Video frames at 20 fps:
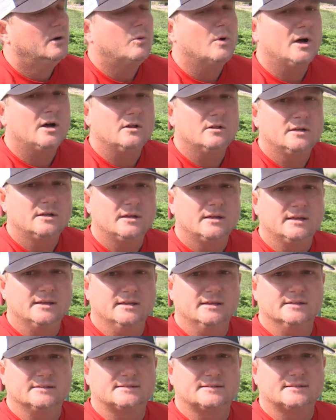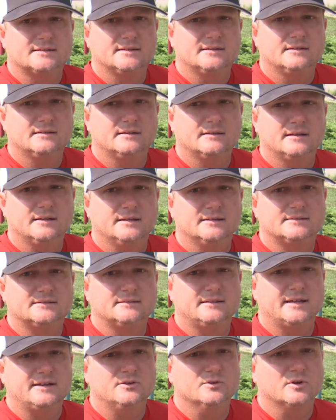Well, it's
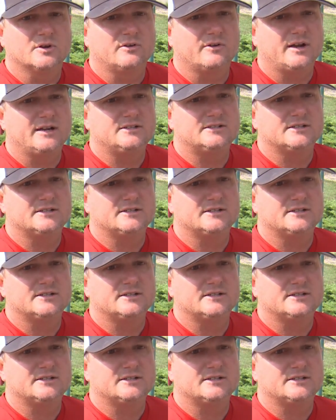they do a great